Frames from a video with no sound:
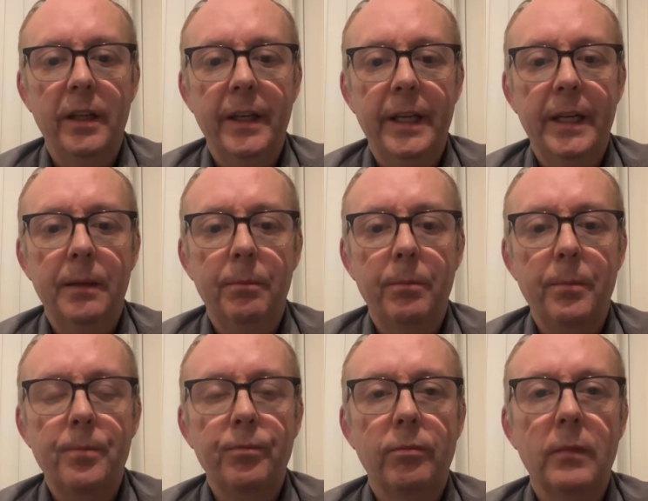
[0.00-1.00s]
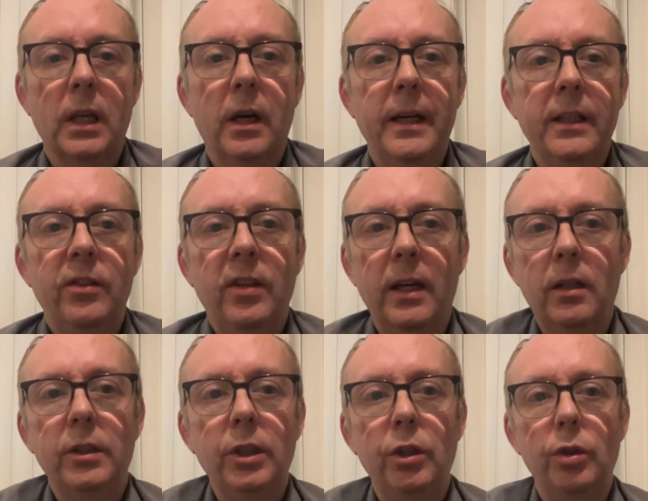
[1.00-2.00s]
I
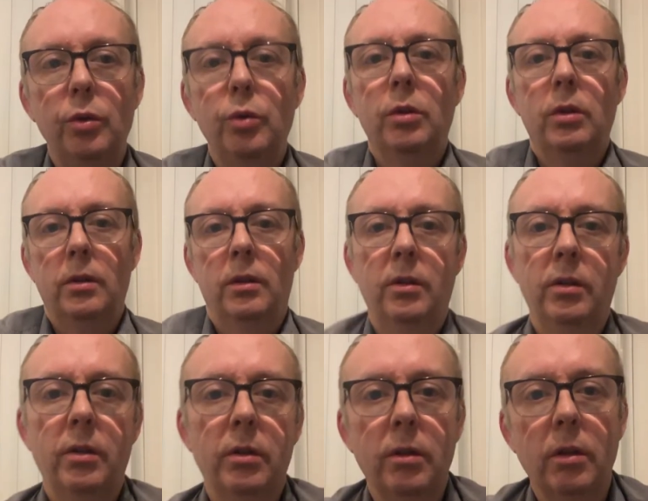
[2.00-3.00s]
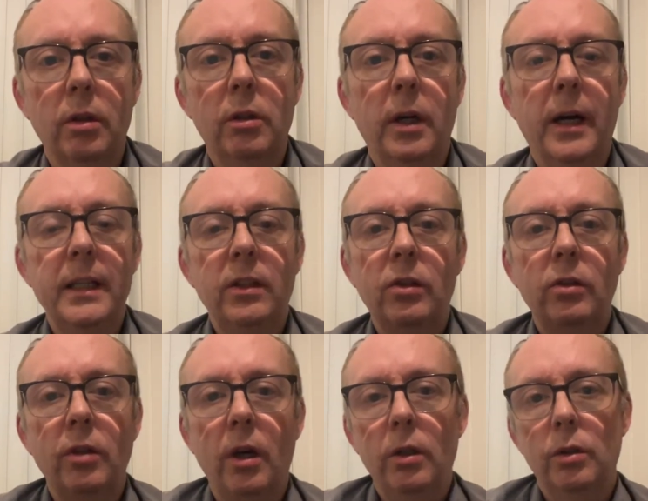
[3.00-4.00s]
tell you, or I
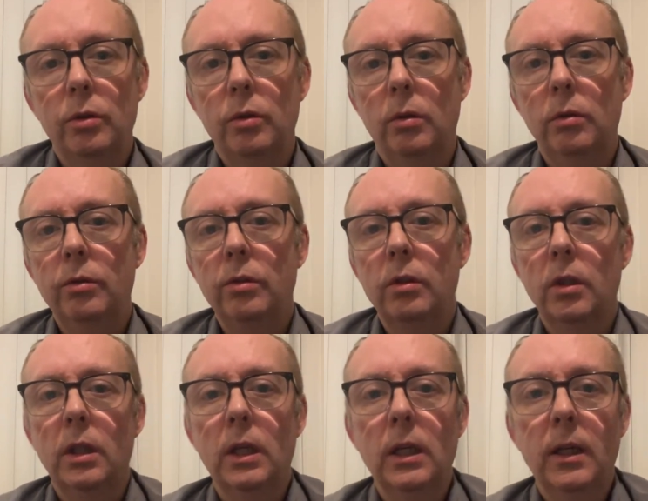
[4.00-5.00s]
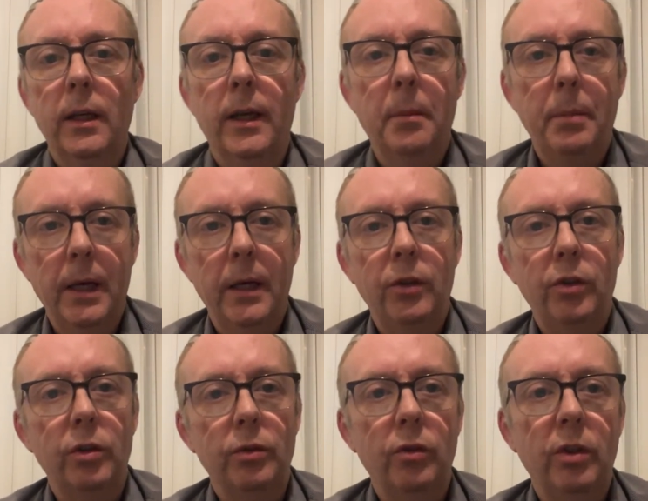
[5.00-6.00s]
told a
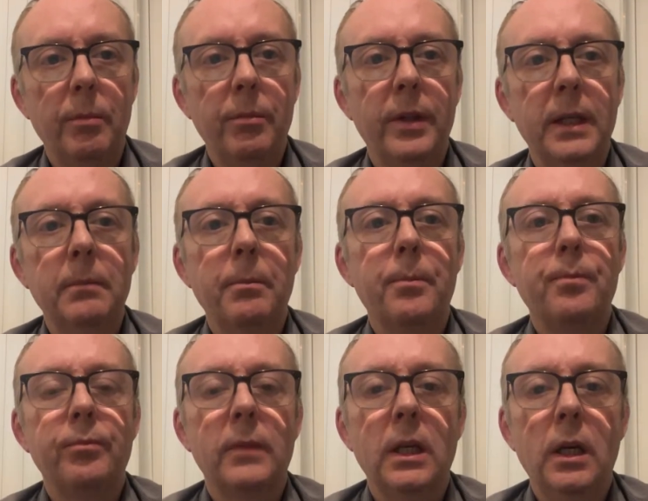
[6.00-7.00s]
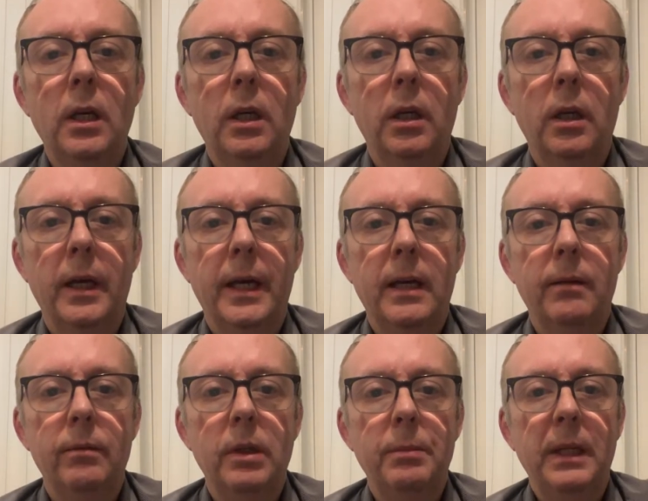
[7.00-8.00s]
person something.
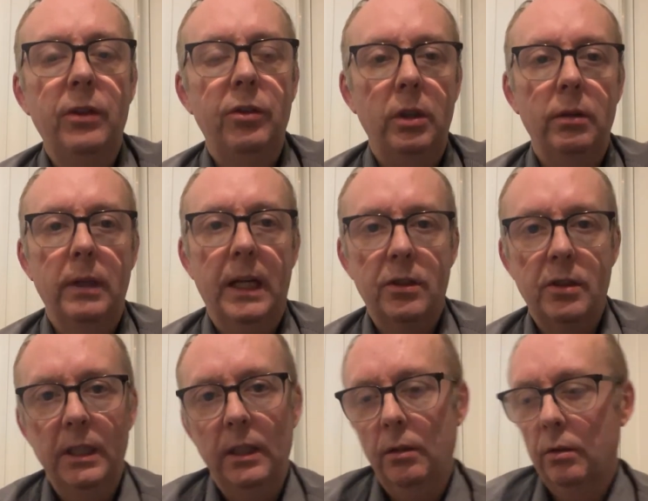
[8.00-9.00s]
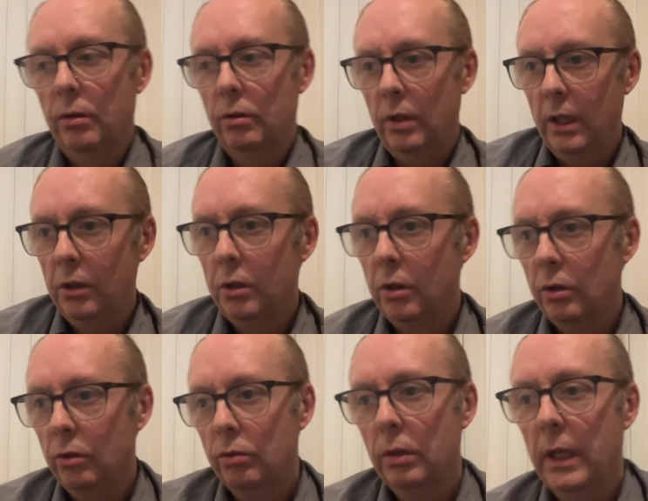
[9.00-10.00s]
It means that you're actually in
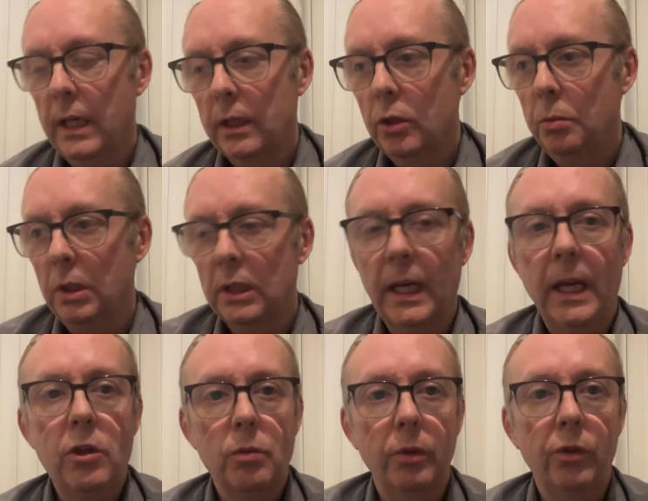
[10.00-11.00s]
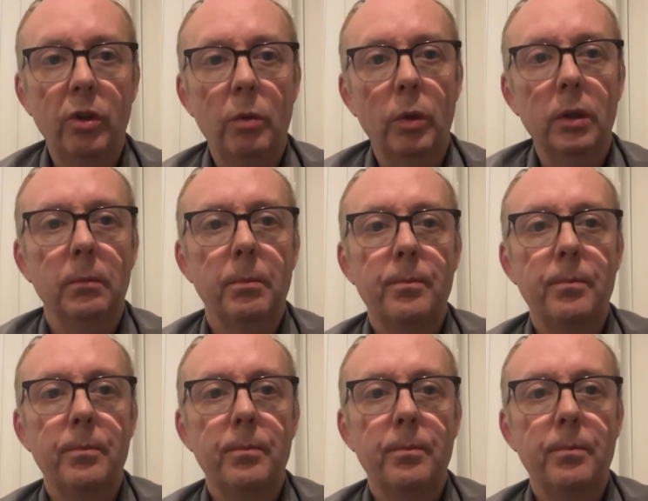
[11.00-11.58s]
communication with someone.